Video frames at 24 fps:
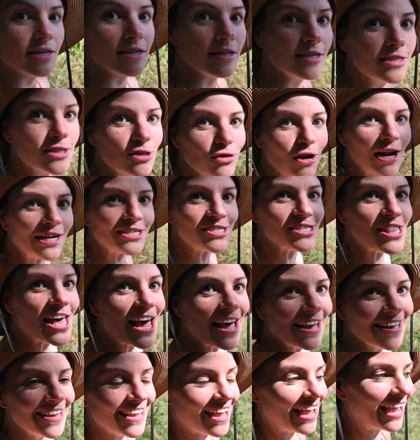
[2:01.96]
Scratch
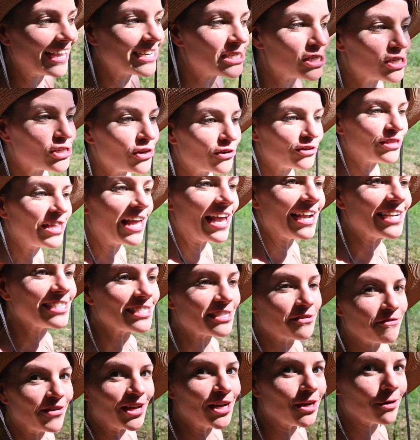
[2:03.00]
that. I just heard the
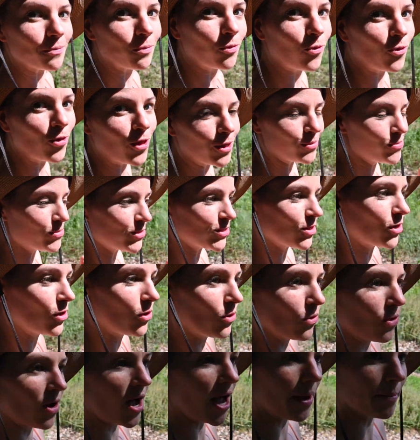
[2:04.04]
excavator pull up,
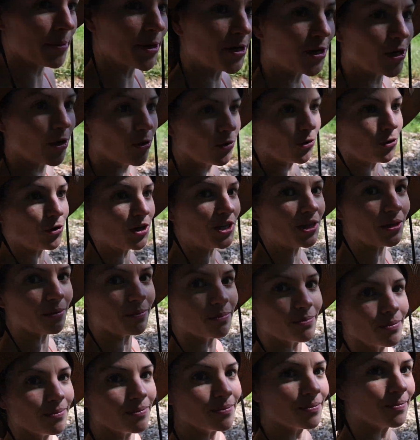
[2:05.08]
so I'm going to go greet them.
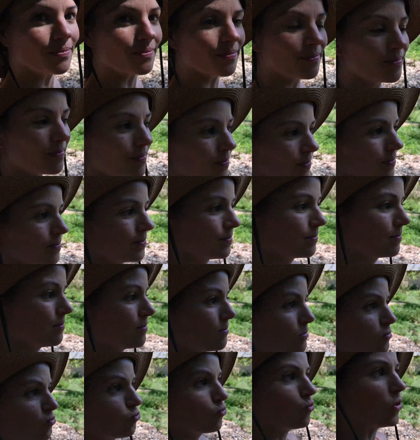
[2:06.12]

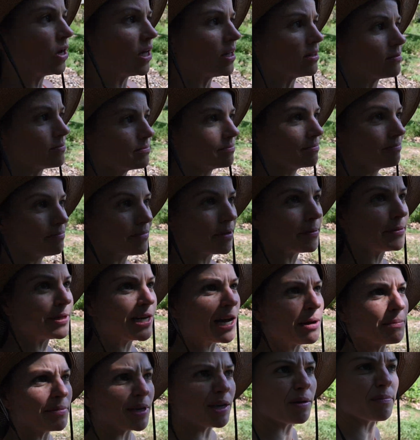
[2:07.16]
Well, maybe
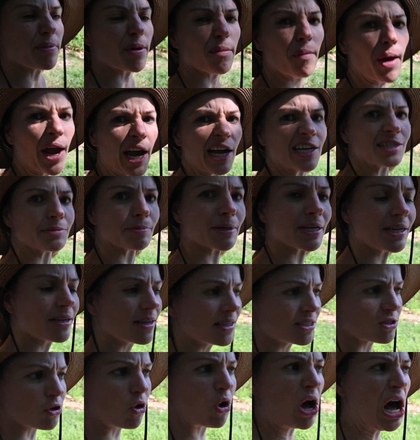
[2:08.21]
not me, but my husband.
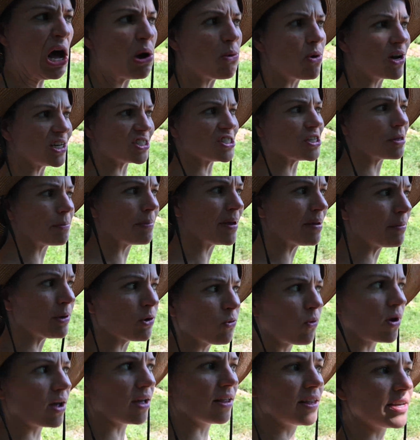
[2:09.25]
So I'll watch the baby
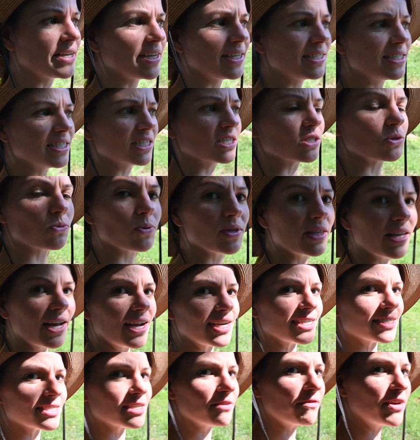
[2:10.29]
while he deals with the
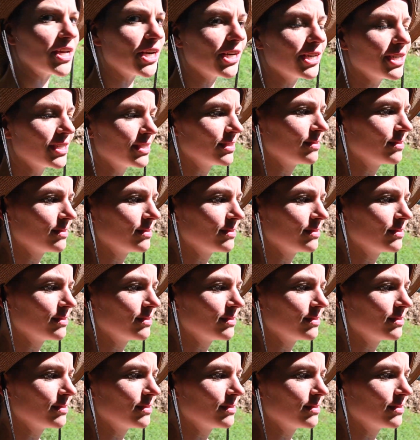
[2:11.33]
excavator.